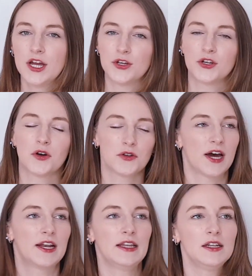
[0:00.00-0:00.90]
you know, you
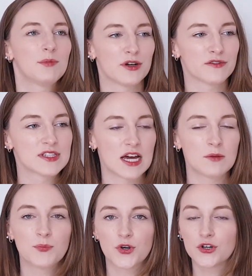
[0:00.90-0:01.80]
got a little bit of a
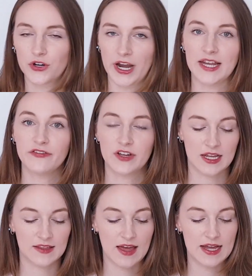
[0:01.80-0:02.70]
sunburn or anything
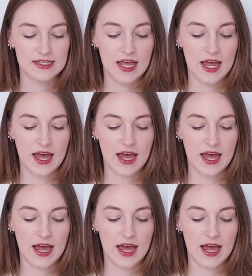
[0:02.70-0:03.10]
like that.